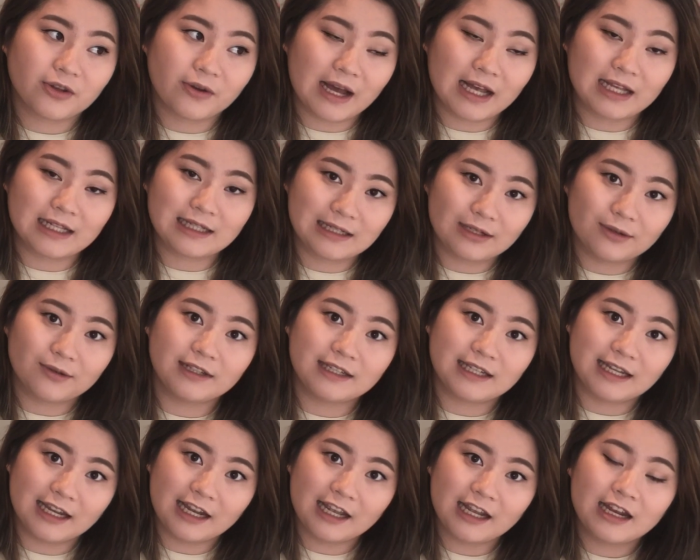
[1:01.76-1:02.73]
so I still
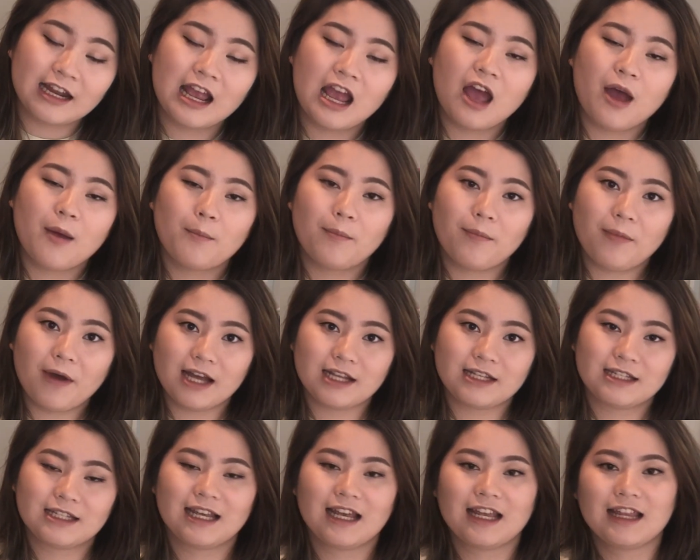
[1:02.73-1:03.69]
did it.
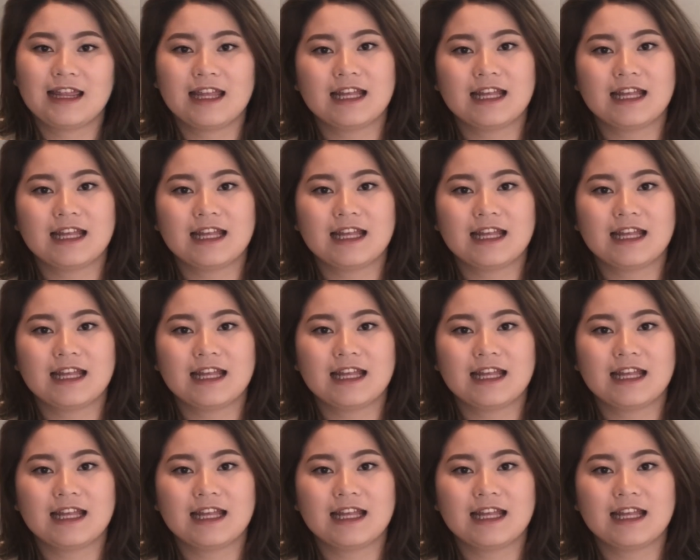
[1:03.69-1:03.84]
But